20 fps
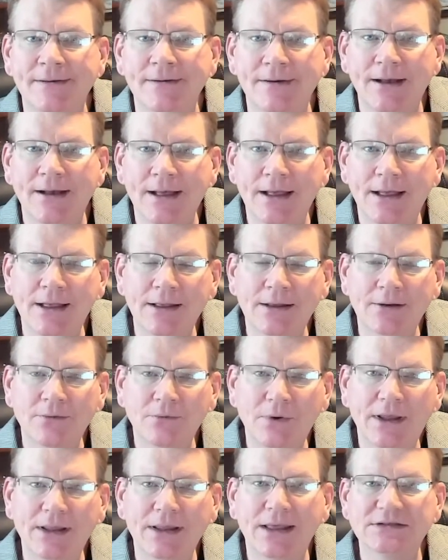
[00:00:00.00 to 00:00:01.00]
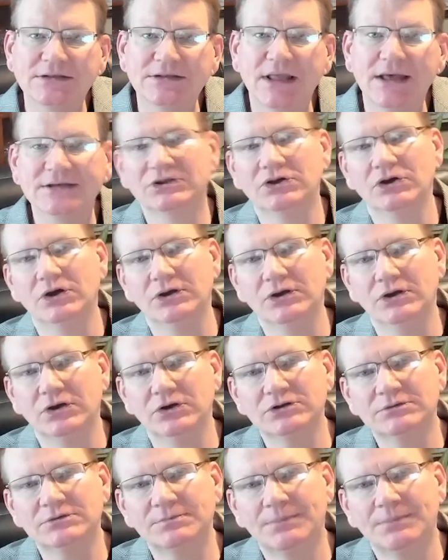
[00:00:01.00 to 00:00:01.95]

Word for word: uh, well, that's less good news.